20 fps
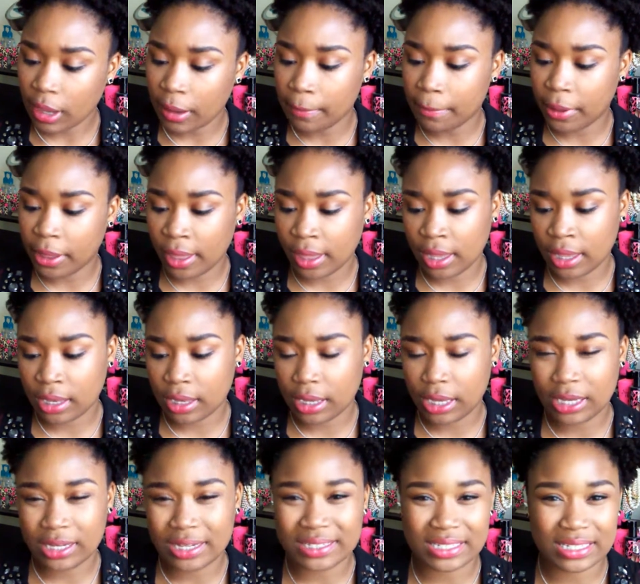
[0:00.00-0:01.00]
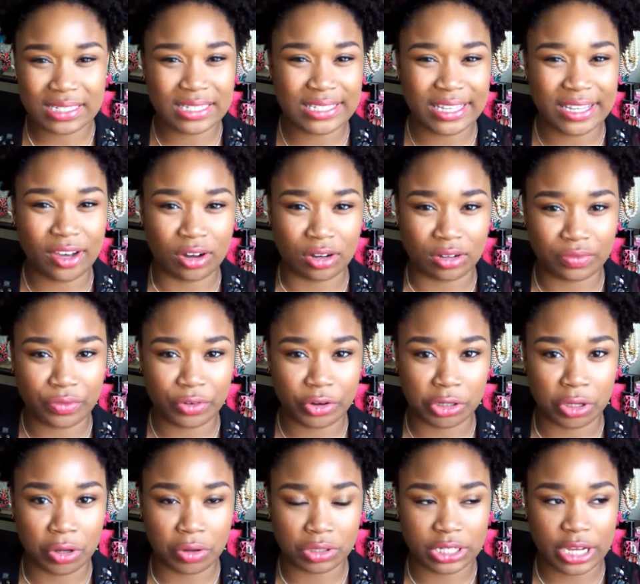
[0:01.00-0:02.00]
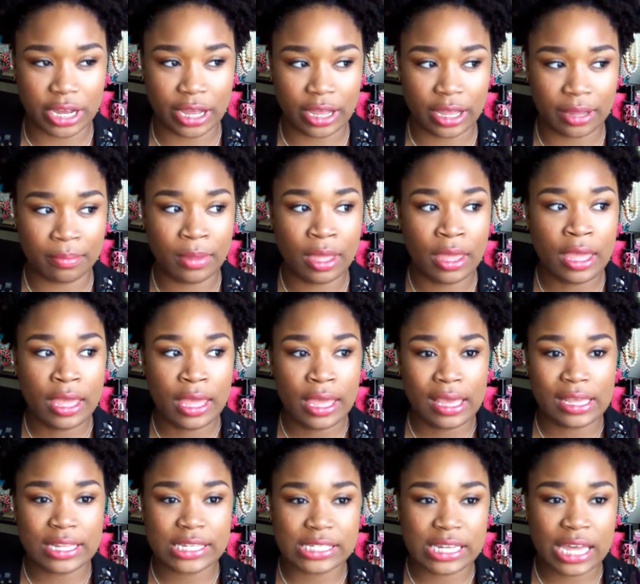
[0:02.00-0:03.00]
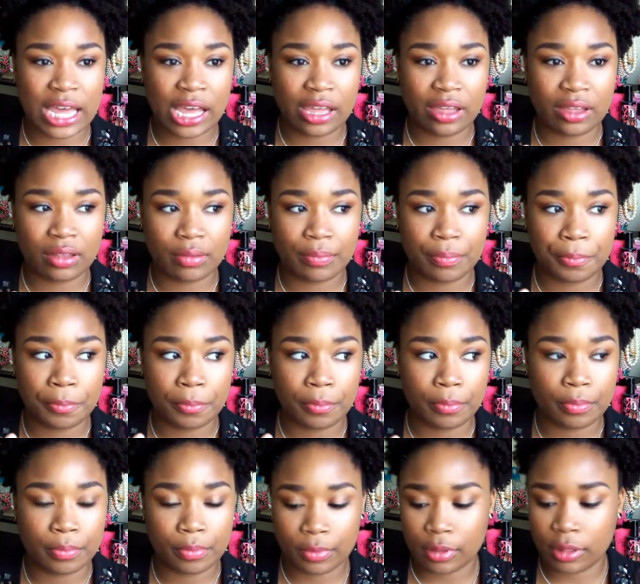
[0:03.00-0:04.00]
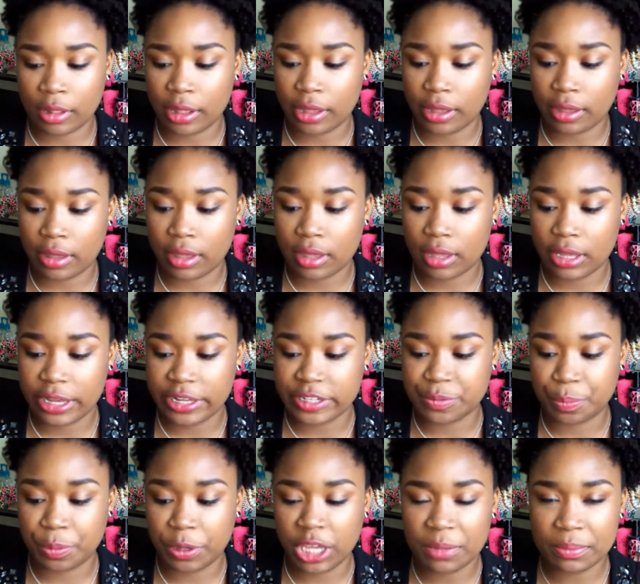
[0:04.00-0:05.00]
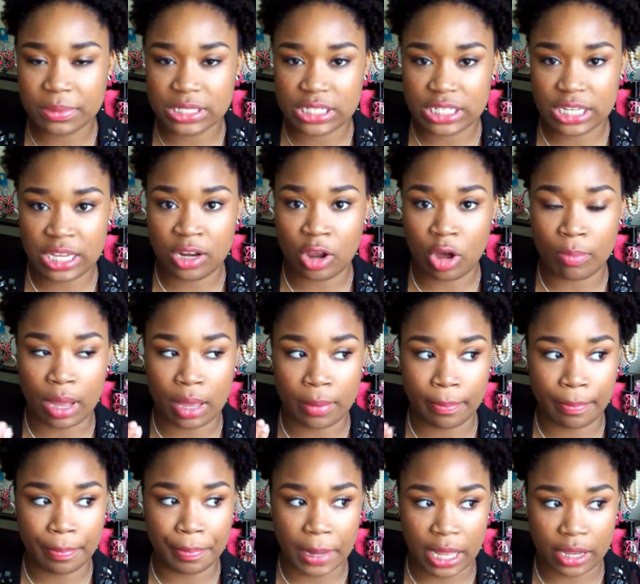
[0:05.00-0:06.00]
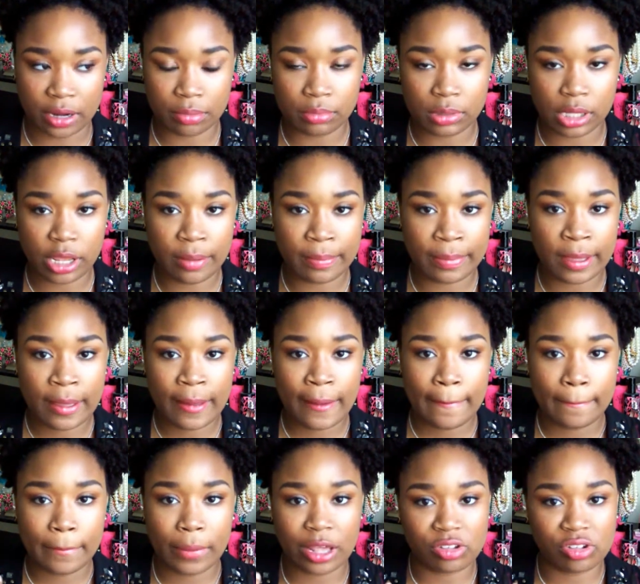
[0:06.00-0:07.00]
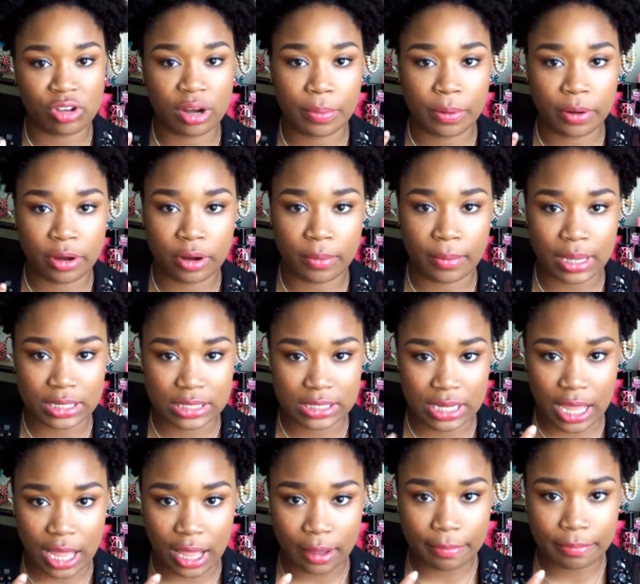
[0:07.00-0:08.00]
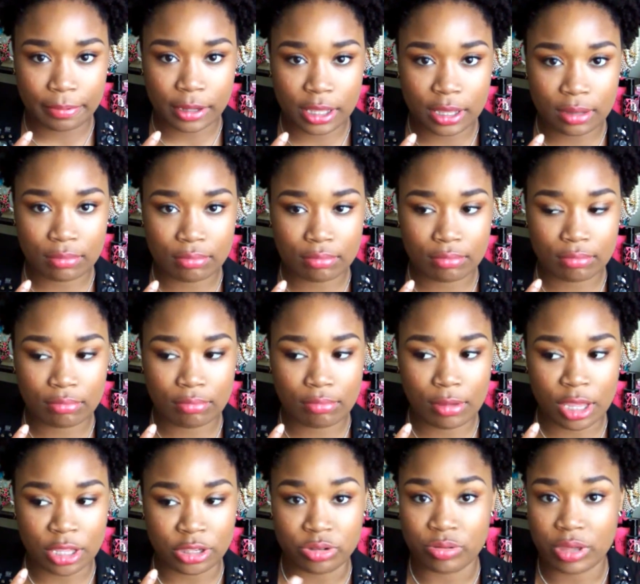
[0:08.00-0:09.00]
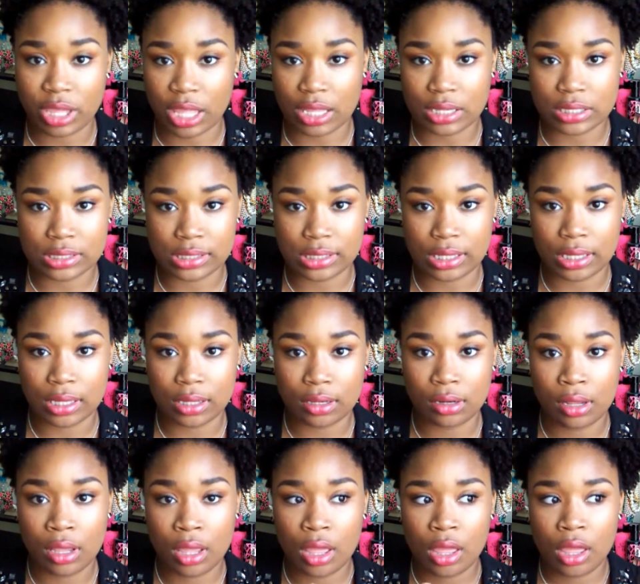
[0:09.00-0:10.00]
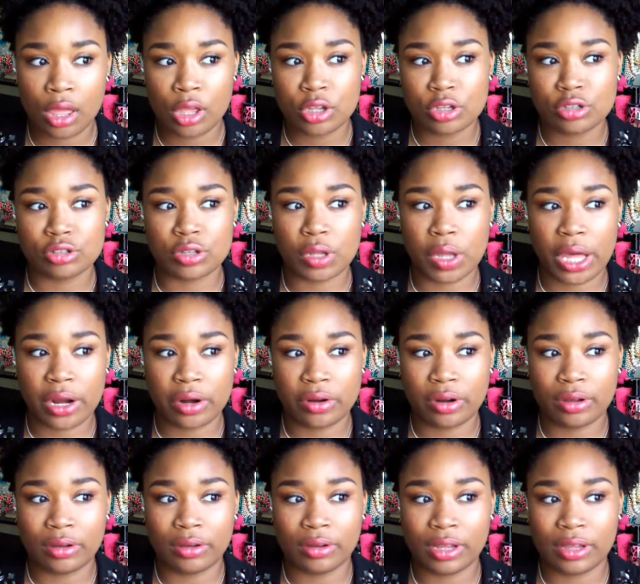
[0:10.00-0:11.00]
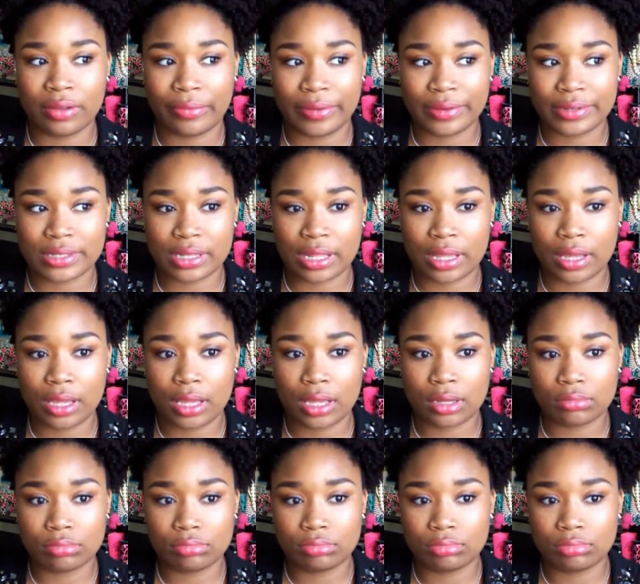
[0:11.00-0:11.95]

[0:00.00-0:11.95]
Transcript: but it doesn't stay on for a long time. It's not like it's pigmented on my bottom lip, but I try to put it on my top lip and you can't see it. So I don't know if it's like,